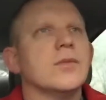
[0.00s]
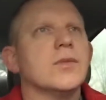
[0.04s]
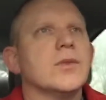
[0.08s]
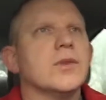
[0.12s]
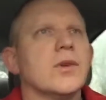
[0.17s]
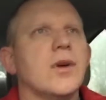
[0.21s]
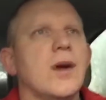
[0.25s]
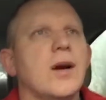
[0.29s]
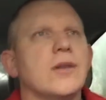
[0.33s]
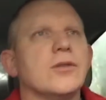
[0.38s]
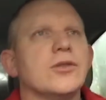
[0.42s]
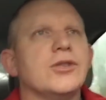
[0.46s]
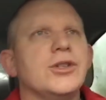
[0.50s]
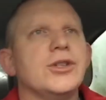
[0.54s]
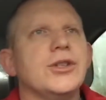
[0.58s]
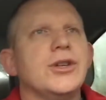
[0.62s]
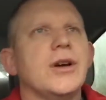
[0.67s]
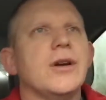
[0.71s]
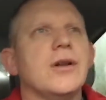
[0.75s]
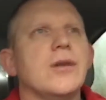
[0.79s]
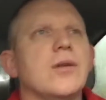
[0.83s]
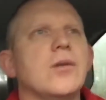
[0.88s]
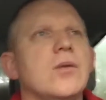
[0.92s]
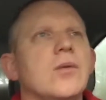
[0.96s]
So I'll
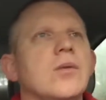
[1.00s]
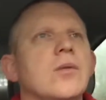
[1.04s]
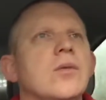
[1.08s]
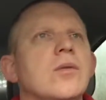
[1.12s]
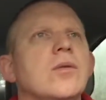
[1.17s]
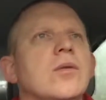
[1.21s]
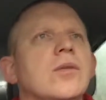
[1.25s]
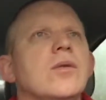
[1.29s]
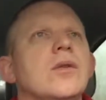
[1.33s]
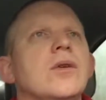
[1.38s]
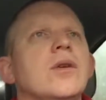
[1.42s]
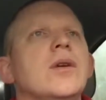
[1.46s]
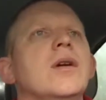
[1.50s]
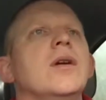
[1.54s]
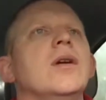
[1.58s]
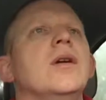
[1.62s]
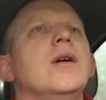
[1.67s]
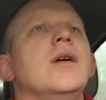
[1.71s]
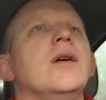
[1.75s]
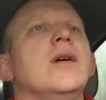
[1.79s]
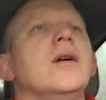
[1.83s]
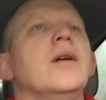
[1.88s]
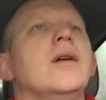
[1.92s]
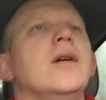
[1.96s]
show
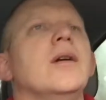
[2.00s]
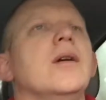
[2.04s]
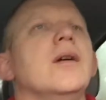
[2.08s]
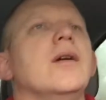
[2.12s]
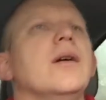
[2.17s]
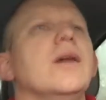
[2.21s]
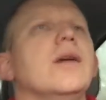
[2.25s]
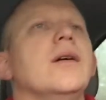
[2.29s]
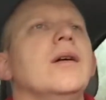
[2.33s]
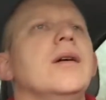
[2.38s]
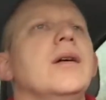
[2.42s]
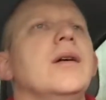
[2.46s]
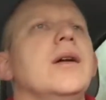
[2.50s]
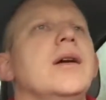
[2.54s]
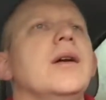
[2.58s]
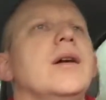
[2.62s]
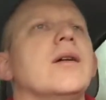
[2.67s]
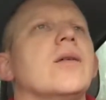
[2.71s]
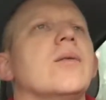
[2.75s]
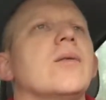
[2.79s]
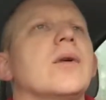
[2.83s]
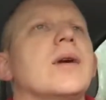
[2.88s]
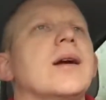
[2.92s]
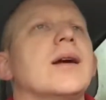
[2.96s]

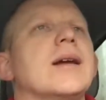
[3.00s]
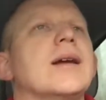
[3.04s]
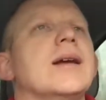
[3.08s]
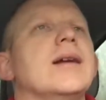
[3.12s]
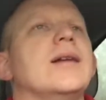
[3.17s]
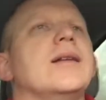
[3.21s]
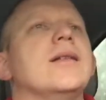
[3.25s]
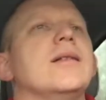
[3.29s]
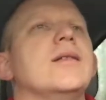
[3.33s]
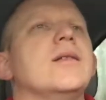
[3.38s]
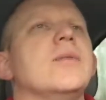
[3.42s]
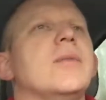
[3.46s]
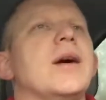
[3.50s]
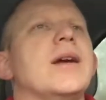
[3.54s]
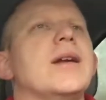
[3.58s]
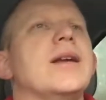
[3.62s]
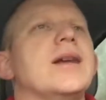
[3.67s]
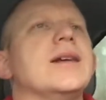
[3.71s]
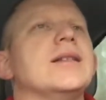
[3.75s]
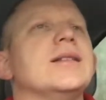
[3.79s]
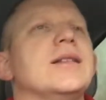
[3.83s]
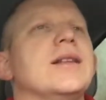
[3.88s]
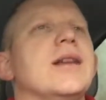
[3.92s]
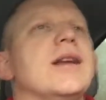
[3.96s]
here when I get to my
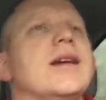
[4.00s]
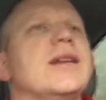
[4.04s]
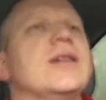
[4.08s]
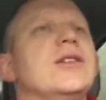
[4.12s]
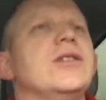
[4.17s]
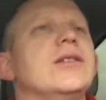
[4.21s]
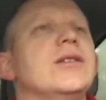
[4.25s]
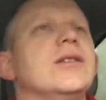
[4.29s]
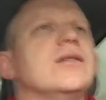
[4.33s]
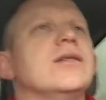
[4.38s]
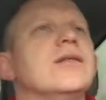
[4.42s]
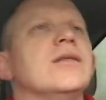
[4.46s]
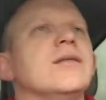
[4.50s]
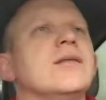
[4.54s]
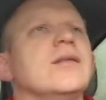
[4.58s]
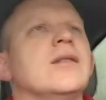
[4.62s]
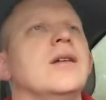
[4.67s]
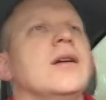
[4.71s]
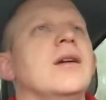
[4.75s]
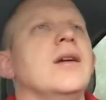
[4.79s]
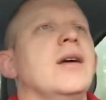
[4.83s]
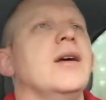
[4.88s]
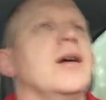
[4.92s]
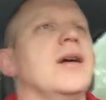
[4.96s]
destination
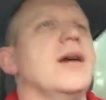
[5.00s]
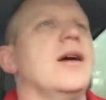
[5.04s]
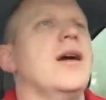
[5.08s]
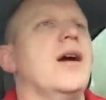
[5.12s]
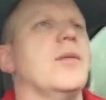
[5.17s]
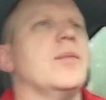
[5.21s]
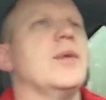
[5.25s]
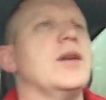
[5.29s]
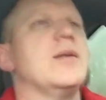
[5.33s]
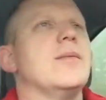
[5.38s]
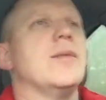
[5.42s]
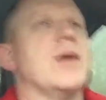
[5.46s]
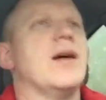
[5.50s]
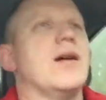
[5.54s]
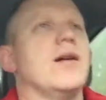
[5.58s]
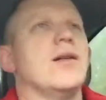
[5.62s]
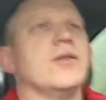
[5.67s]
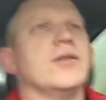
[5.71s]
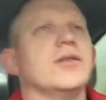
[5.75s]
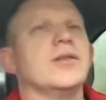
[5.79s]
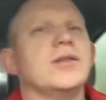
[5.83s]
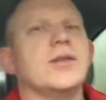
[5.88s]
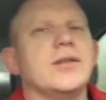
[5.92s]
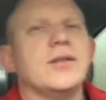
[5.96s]
how many
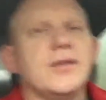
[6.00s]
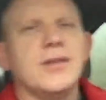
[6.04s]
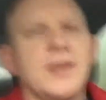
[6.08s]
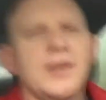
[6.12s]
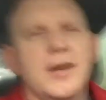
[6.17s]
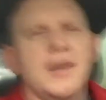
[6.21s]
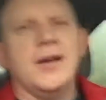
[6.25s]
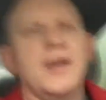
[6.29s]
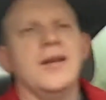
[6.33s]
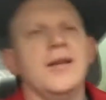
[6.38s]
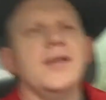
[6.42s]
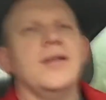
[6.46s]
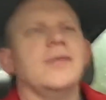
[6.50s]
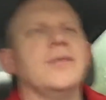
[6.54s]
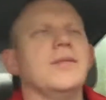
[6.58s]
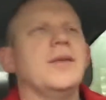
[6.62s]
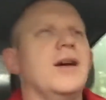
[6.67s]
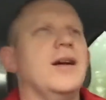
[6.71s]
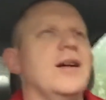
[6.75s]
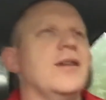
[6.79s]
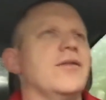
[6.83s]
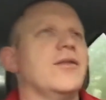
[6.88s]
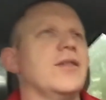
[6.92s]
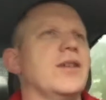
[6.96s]
miles
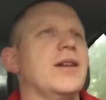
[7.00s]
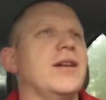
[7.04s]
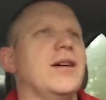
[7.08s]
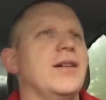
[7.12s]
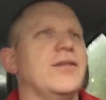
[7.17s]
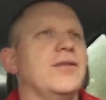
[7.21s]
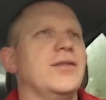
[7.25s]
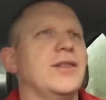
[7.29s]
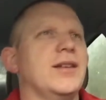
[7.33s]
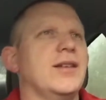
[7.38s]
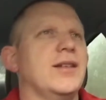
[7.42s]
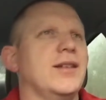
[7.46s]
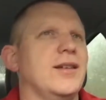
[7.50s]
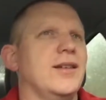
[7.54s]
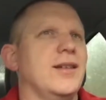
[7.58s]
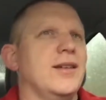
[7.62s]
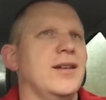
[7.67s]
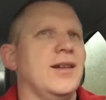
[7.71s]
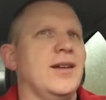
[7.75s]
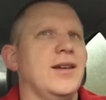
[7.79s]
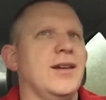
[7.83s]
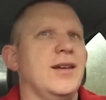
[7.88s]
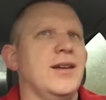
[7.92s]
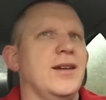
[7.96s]
I have left
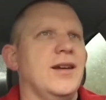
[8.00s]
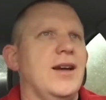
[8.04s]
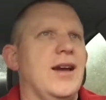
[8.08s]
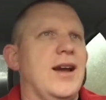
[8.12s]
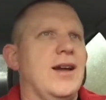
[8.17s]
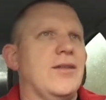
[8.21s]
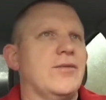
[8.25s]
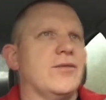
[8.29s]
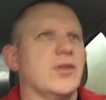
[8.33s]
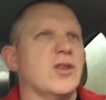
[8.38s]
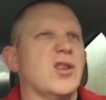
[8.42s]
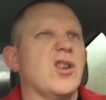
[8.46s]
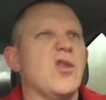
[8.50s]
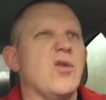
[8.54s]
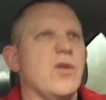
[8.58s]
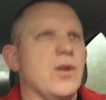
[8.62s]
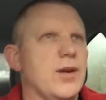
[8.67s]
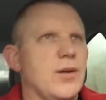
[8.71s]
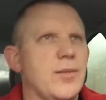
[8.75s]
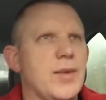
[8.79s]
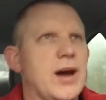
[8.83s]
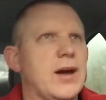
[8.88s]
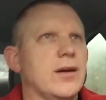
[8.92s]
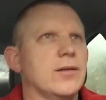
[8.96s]
after
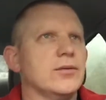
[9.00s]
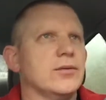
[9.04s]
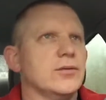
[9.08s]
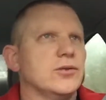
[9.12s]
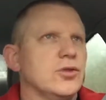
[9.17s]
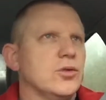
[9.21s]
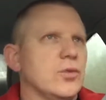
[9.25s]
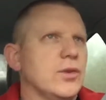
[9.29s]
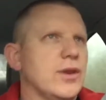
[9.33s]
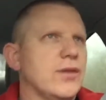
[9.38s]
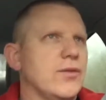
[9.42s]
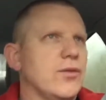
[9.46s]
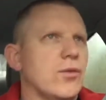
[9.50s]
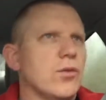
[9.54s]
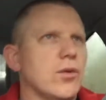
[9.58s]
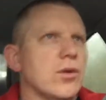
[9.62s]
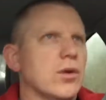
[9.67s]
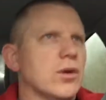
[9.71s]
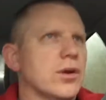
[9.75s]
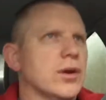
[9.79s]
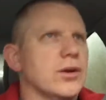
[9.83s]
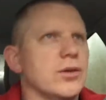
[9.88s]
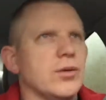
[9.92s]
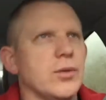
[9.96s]
going about
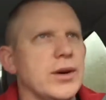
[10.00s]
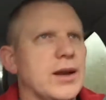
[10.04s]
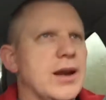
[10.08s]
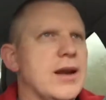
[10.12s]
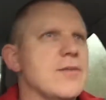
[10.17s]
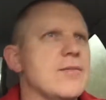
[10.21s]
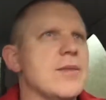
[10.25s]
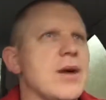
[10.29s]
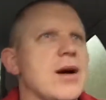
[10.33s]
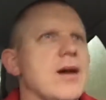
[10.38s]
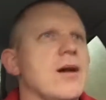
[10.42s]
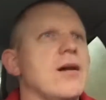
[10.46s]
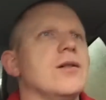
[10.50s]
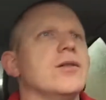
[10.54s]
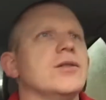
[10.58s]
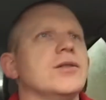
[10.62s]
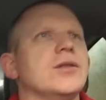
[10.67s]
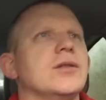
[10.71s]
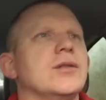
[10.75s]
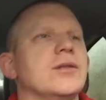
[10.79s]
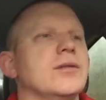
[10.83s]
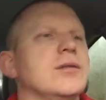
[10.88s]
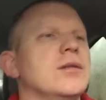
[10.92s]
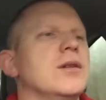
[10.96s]
24 to 28
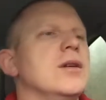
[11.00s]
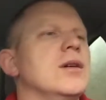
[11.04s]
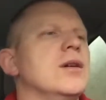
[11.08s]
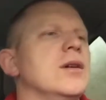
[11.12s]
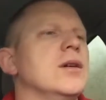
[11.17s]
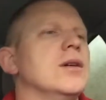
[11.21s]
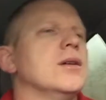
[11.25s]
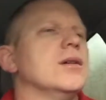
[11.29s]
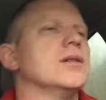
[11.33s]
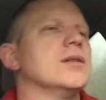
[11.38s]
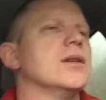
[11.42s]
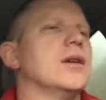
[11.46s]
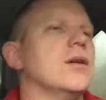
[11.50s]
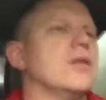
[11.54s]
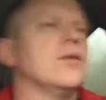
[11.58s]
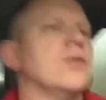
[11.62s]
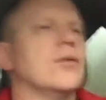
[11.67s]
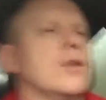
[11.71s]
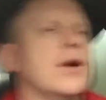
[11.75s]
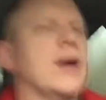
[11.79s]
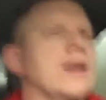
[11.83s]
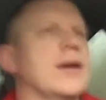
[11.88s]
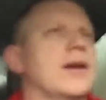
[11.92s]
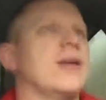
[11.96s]
miles. So
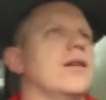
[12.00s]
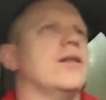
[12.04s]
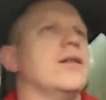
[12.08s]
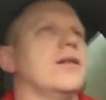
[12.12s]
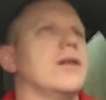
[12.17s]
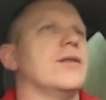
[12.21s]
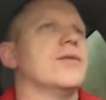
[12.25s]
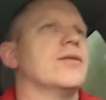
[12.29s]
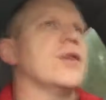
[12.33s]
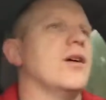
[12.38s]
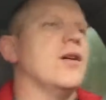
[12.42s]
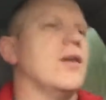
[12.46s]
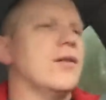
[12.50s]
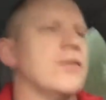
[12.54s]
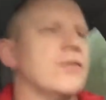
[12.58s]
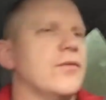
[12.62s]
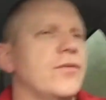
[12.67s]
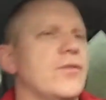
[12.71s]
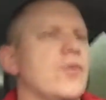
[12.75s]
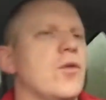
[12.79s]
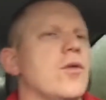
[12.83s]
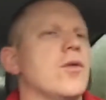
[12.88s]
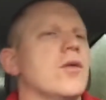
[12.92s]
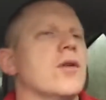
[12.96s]
right now I've gone
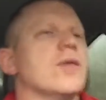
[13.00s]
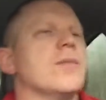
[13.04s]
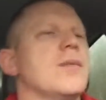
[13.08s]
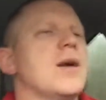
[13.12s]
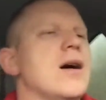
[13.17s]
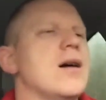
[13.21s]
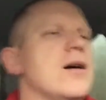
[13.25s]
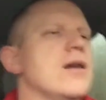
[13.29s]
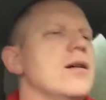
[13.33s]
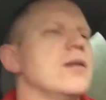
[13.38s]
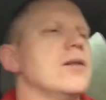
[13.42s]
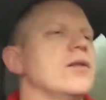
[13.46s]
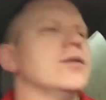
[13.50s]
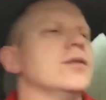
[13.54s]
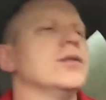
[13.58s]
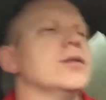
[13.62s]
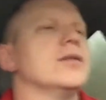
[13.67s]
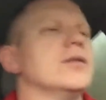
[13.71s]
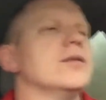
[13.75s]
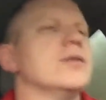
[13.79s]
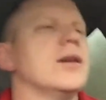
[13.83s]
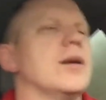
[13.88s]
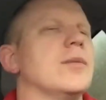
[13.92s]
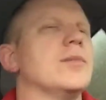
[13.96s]
4
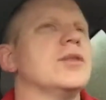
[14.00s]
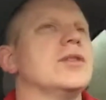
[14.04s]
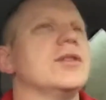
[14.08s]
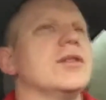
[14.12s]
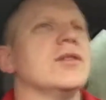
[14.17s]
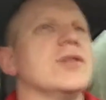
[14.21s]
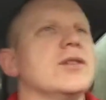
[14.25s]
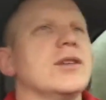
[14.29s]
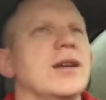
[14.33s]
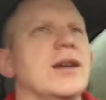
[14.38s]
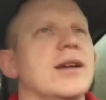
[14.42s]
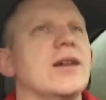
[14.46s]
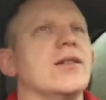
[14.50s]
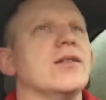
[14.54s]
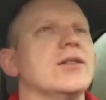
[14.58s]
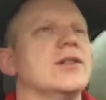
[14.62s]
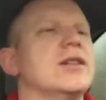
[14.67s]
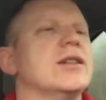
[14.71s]
miles and I'm still sitting on